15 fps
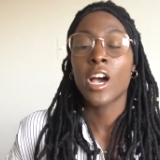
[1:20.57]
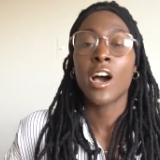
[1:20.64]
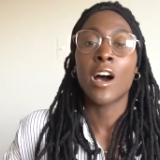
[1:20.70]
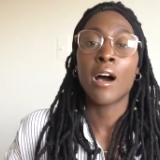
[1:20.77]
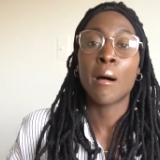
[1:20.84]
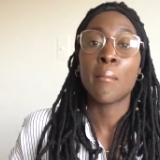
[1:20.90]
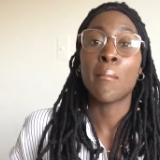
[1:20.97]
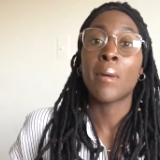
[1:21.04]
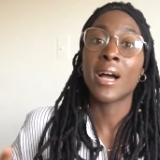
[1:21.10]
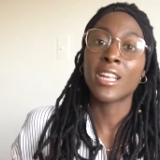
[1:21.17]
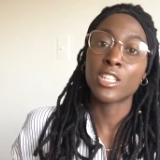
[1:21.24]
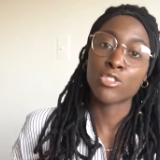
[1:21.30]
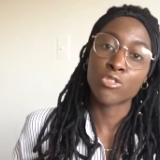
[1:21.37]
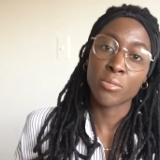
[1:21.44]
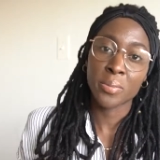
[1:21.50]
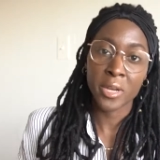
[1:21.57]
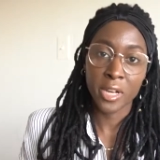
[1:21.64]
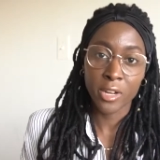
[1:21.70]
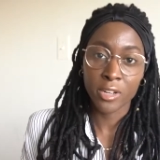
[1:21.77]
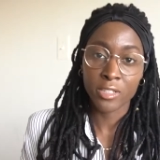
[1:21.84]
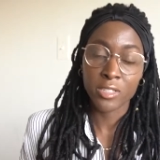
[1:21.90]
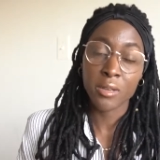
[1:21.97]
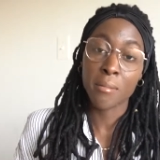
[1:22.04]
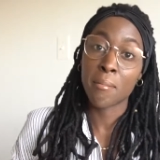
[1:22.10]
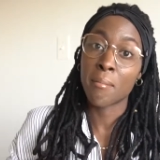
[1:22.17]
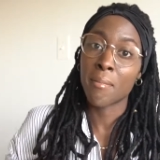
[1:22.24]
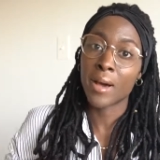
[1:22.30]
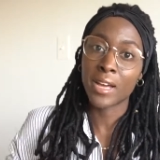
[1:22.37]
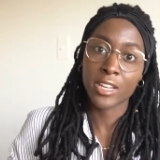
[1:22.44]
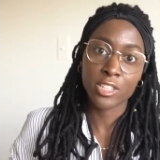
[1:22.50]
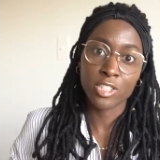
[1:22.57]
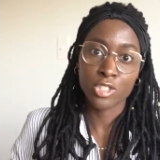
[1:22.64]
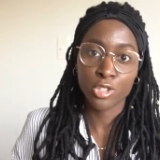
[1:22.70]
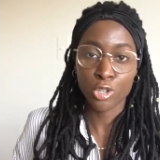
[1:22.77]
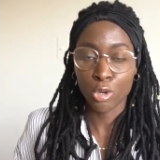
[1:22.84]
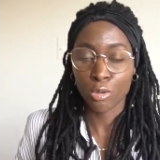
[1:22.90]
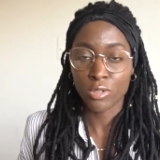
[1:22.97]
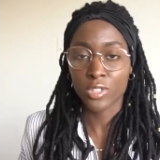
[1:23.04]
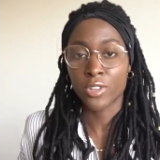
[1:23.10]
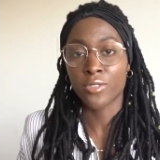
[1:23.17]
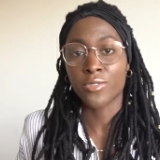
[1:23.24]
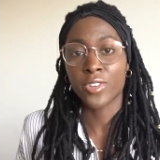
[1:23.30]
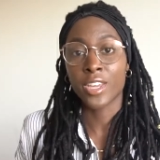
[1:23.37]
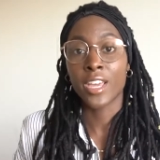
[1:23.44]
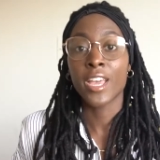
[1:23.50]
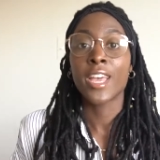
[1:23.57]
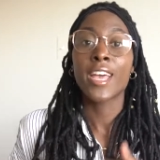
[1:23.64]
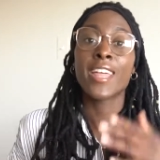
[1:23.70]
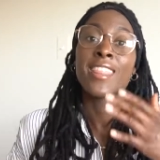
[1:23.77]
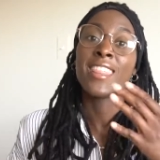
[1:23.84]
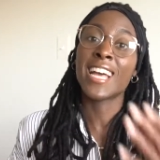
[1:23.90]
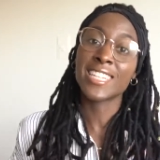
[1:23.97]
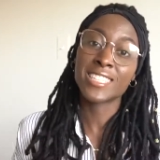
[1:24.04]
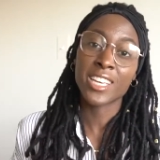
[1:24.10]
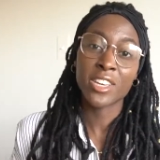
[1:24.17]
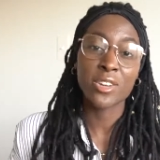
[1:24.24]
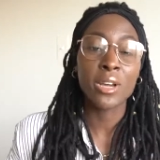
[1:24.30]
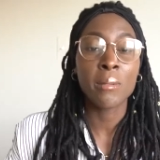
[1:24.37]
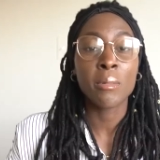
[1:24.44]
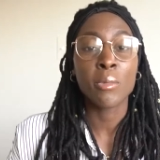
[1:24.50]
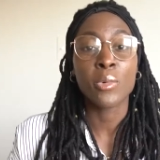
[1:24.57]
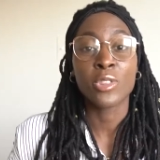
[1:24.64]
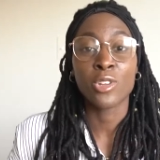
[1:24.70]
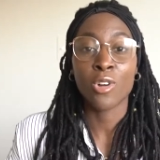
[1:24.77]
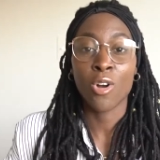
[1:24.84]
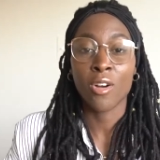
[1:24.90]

um, minus repairs, minus your wholesale fee. That's how you come up with your